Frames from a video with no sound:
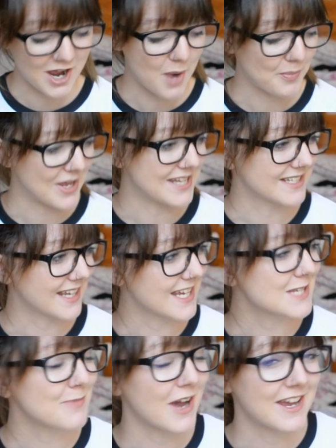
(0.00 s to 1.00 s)
up is
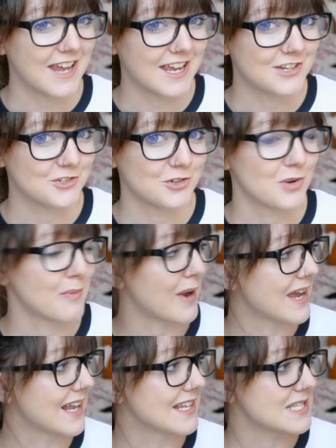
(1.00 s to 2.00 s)
Kissed by an Angel
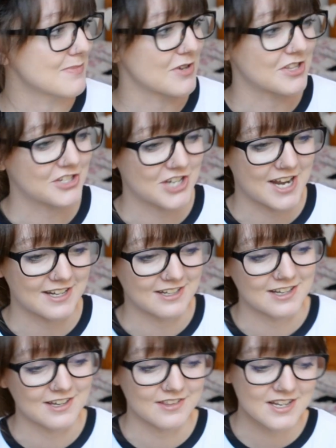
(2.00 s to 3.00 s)
by Elizabeth
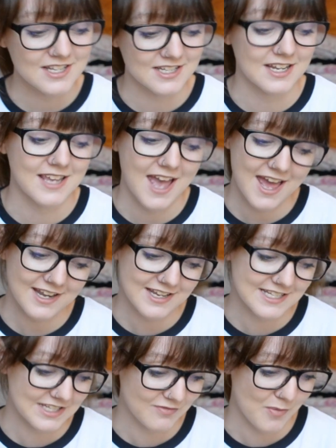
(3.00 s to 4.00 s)
Chandler. This again
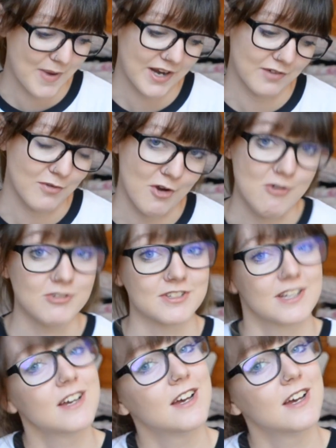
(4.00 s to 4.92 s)
is a Rebecca Rose